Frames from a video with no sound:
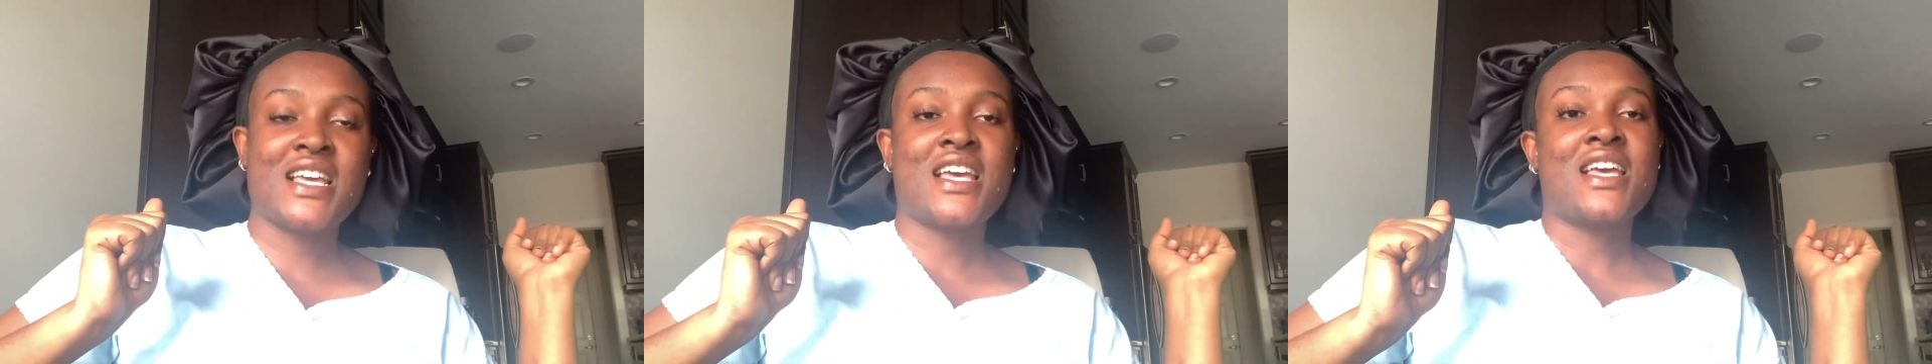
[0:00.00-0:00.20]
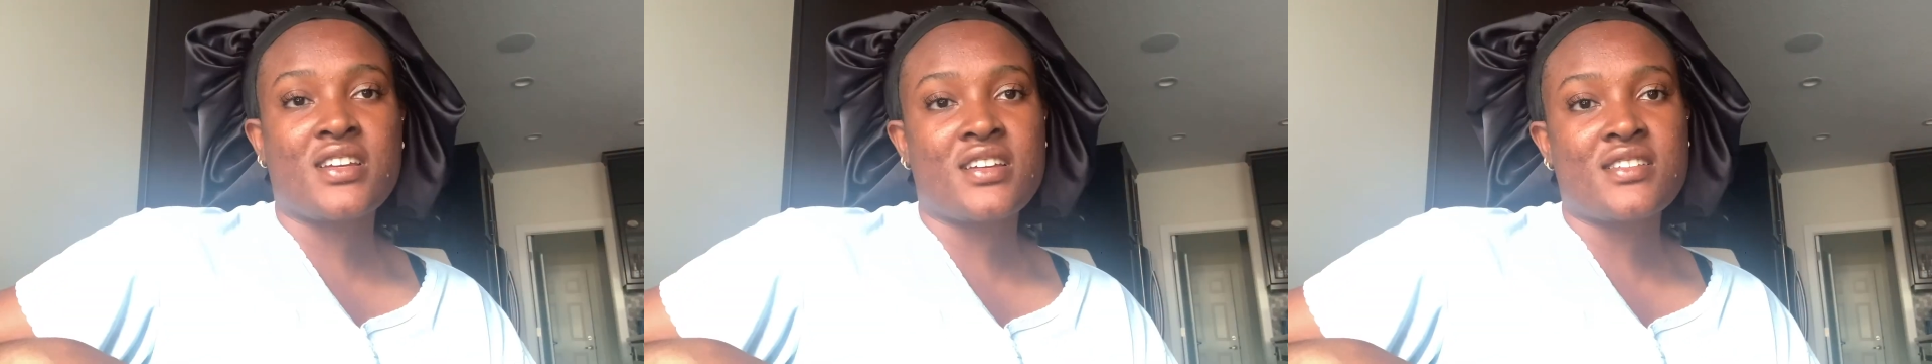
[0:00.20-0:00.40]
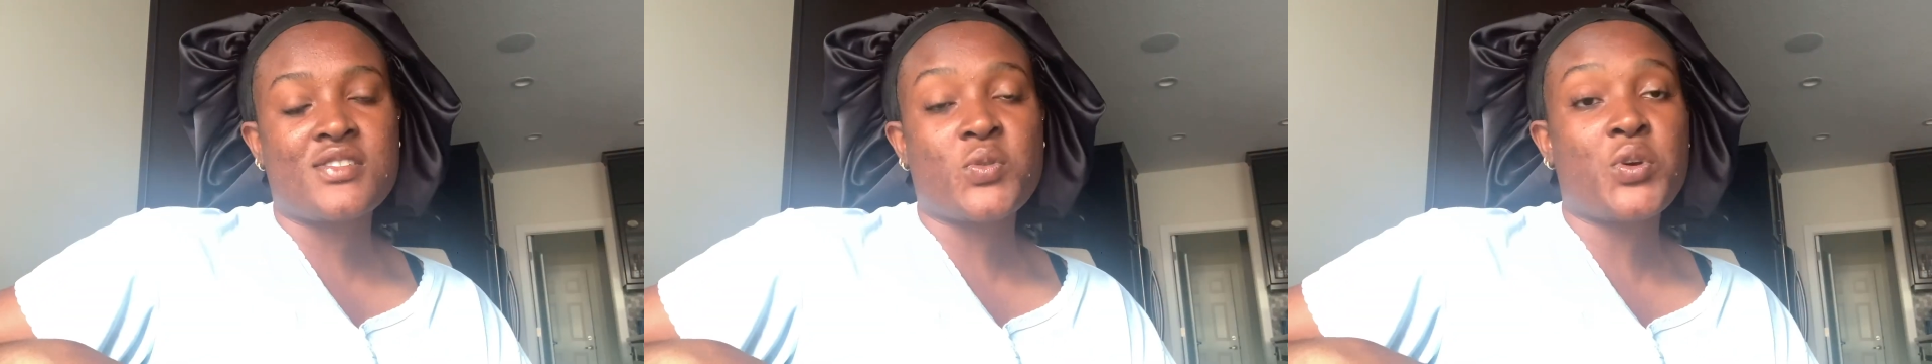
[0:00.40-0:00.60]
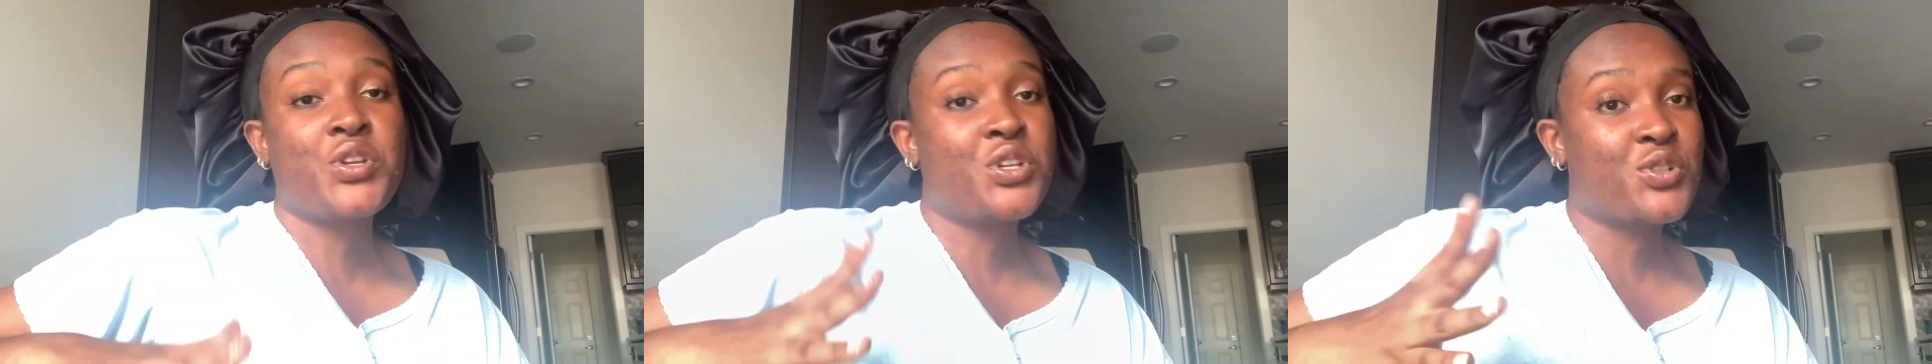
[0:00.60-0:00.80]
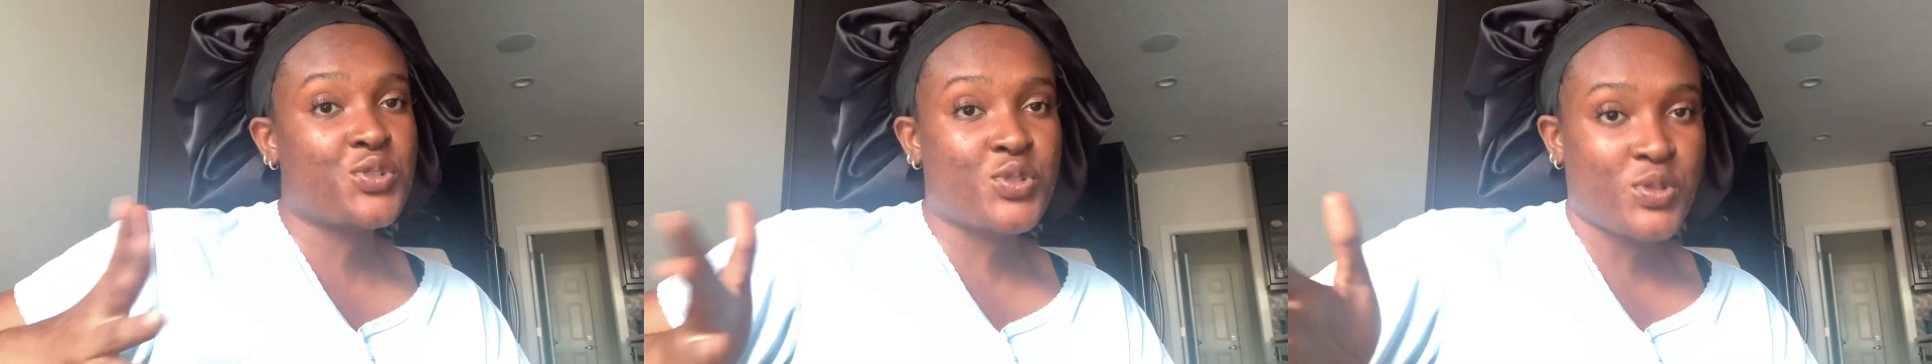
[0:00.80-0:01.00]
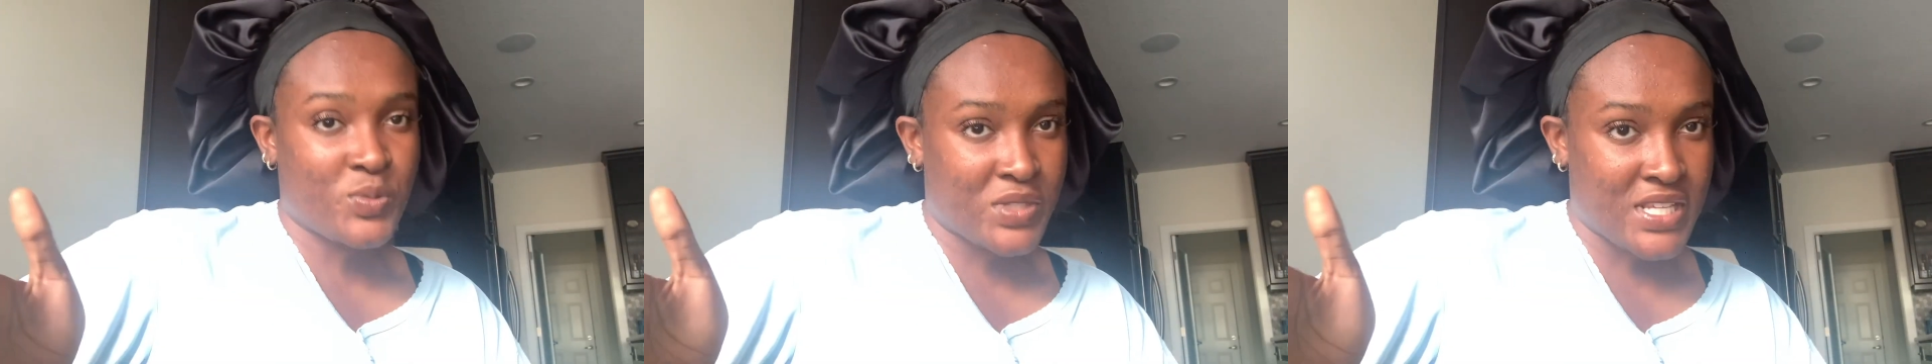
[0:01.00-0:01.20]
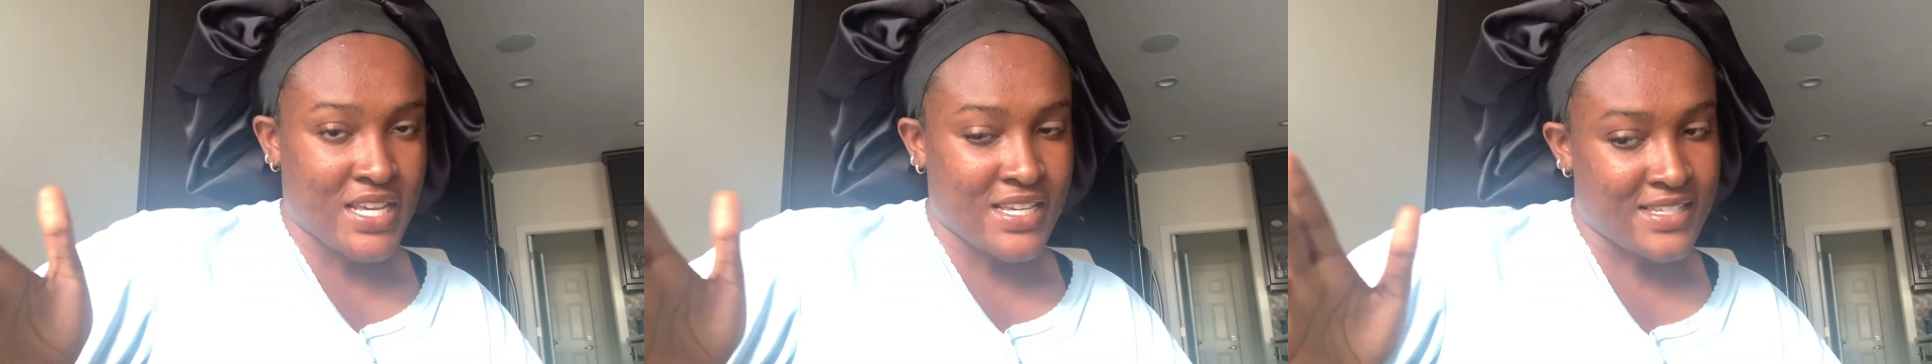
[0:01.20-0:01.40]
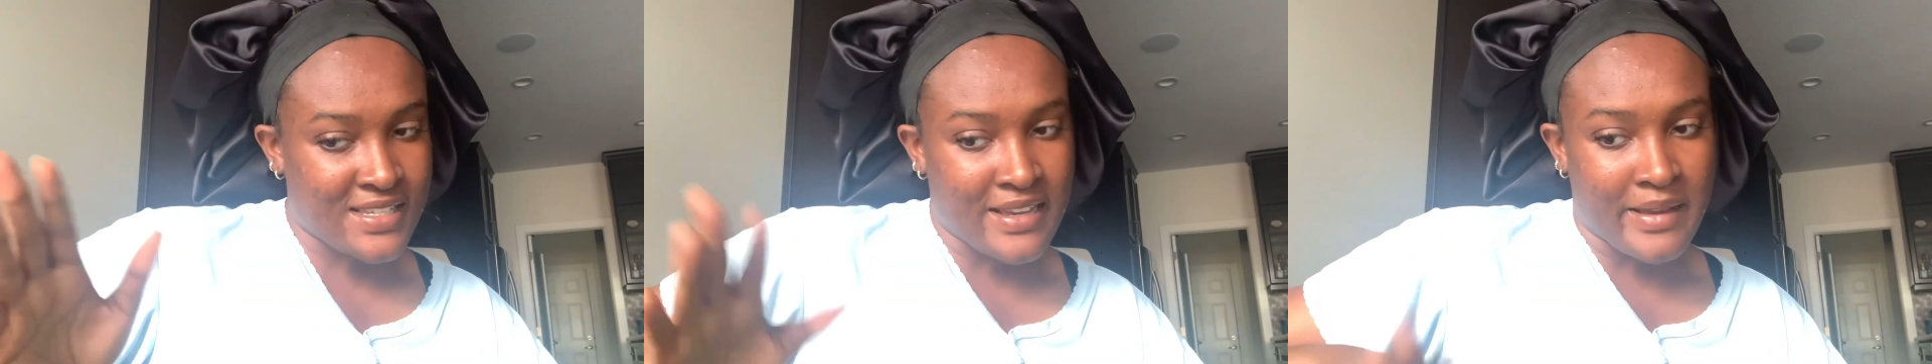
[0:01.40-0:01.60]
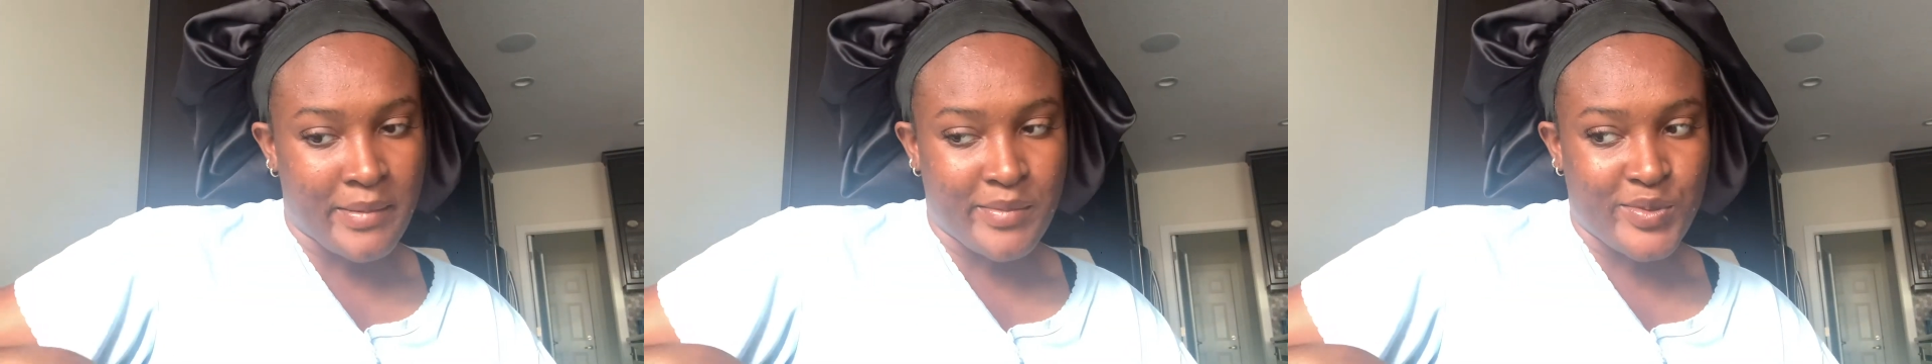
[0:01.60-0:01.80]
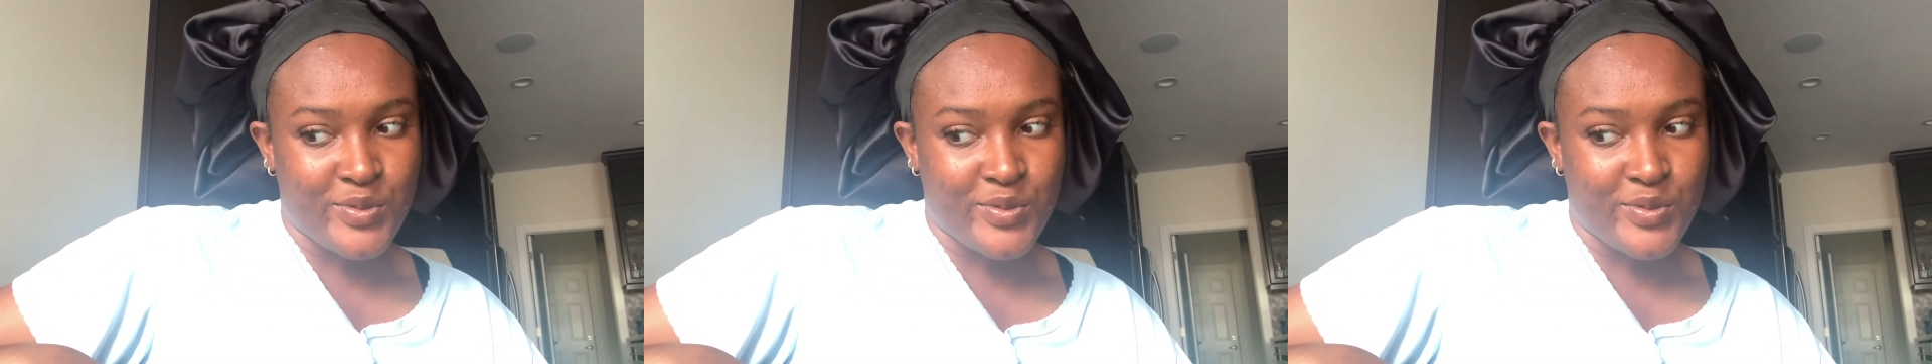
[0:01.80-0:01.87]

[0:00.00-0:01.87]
Yeah, so when you're done with the exam,